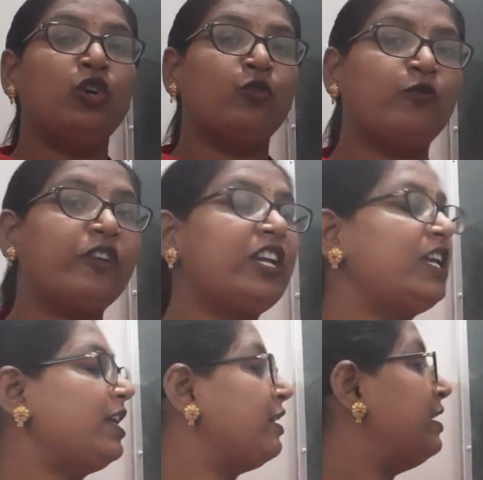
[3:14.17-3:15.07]

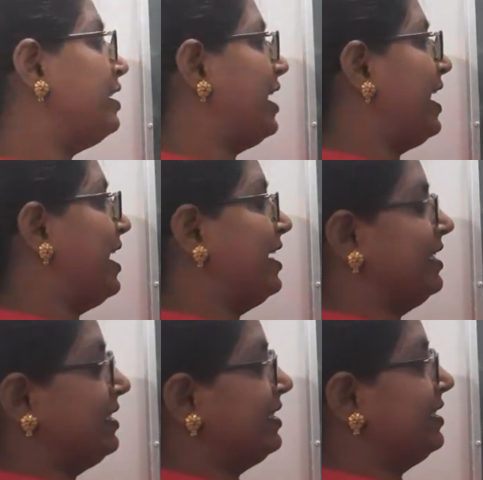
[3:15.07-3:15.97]

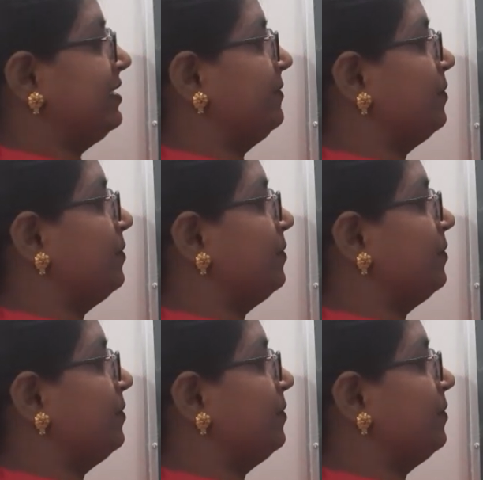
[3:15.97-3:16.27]
VES.